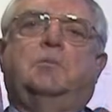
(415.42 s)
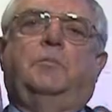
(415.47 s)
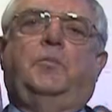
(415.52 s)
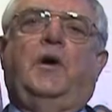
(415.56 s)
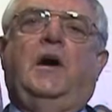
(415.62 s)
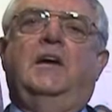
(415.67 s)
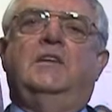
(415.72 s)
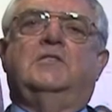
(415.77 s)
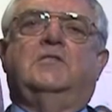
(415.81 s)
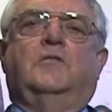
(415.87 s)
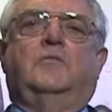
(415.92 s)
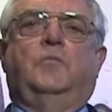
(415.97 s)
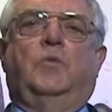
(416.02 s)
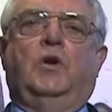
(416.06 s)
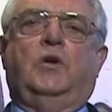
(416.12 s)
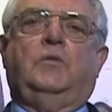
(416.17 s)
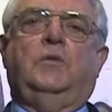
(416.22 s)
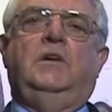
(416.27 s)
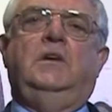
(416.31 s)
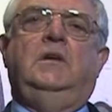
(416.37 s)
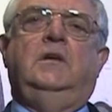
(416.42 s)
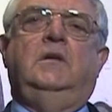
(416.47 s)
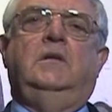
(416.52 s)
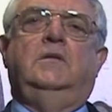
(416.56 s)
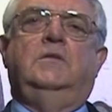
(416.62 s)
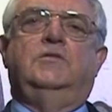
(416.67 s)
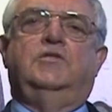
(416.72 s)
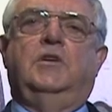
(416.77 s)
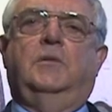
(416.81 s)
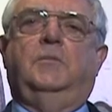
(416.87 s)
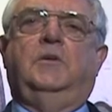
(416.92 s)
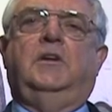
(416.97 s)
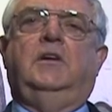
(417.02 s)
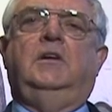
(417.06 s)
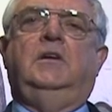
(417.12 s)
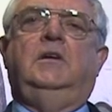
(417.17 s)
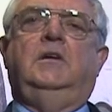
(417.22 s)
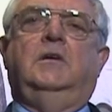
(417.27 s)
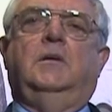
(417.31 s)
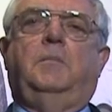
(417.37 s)
is comprised of Mercury,
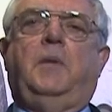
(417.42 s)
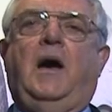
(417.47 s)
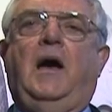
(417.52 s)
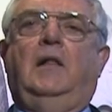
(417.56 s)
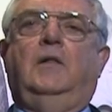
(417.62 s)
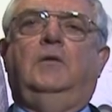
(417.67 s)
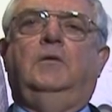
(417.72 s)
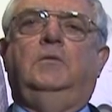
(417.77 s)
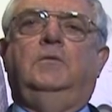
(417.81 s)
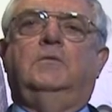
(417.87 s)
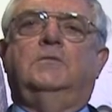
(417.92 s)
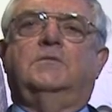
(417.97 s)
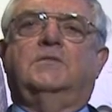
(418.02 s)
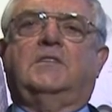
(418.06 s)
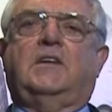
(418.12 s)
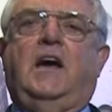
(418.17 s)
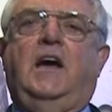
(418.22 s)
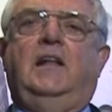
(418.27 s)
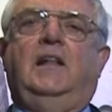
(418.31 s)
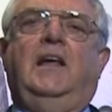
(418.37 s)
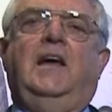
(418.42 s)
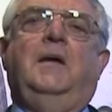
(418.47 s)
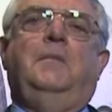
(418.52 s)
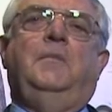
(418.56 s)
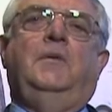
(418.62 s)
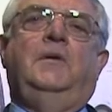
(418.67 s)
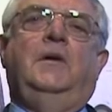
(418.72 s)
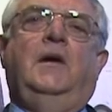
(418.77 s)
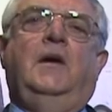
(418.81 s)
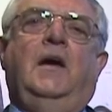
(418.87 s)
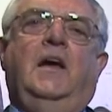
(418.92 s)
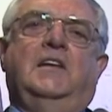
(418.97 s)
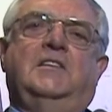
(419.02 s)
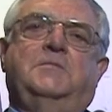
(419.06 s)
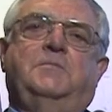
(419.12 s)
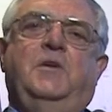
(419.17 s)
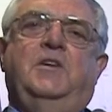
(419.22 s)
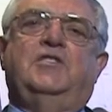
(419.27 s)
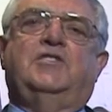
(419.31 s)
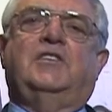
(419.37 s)
Gemini, Apollo, Skylab,
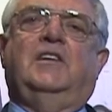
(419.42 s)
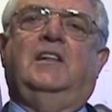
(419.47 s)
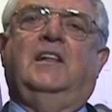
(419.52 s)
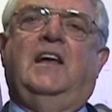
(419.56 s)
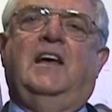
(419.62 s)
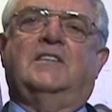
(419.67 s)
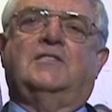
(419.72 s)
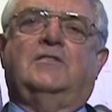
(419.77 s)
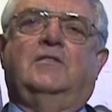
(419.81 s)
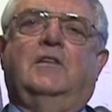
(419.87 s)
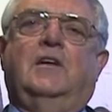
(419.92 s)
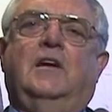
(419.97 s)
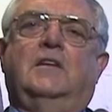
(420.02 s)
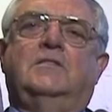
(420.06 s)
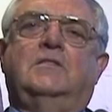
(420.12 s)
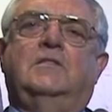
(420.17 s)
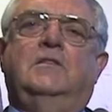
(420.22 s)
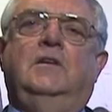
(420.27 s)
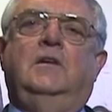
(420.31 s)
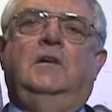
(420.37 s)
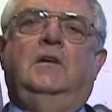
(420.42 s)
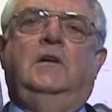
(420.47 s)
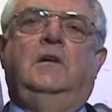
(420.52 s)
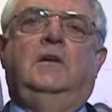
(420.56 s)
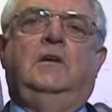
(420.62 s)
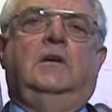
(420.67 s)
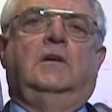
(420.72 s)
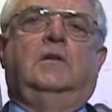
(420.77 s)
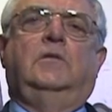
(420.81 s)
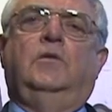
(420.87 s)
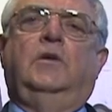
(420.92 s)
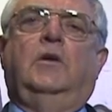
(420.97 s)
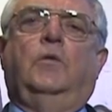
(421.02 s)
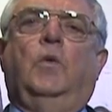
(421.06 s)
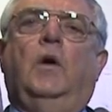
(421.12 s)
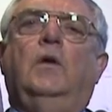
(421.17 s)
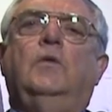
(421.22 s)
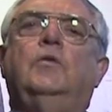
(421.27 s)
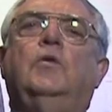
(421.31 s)
and space shuttle astronauts, including